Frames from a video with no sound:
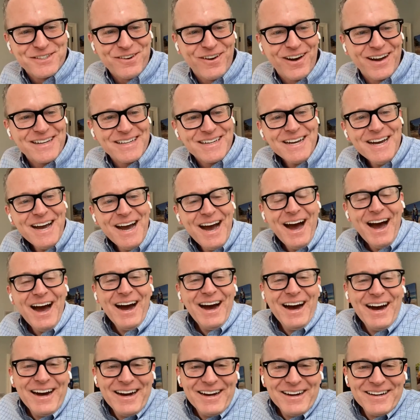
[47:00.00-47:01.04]
So I
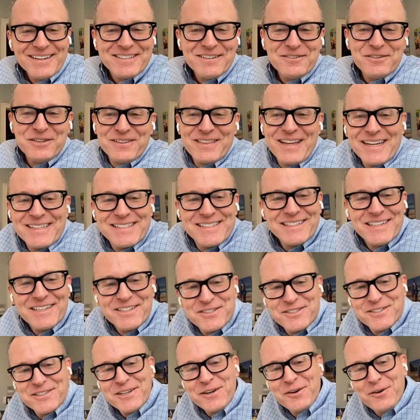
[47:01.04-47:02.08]
said, that's an
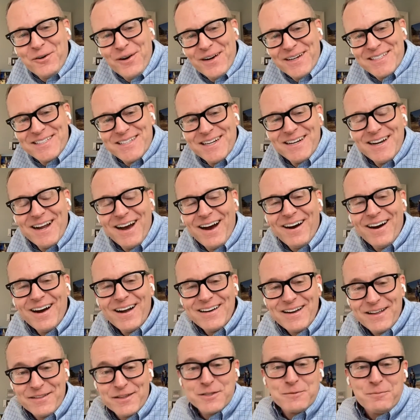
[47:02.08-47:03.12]
interesting question. Now, I
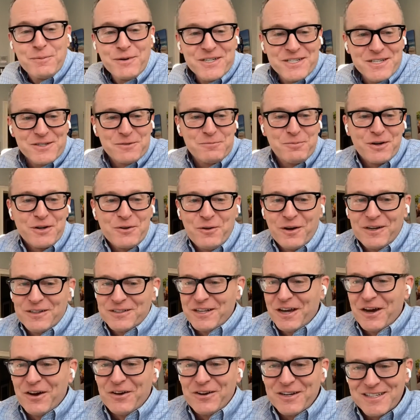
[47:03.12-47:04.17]
know this person's pretty well
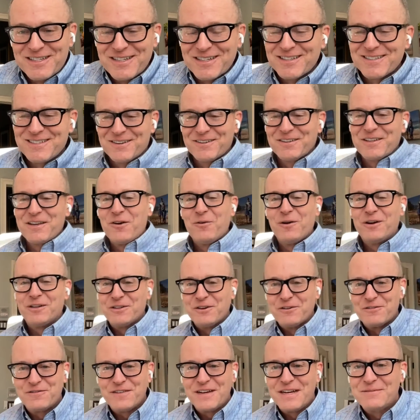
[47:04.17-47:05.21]
known. It's certainly a
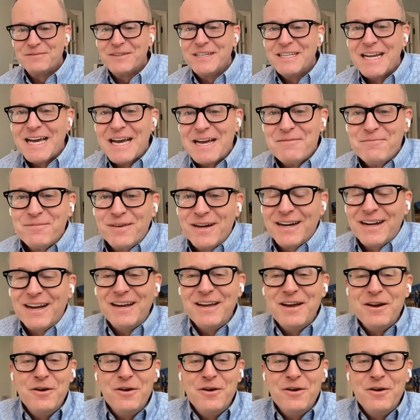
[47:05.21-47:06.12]
well-known family name, but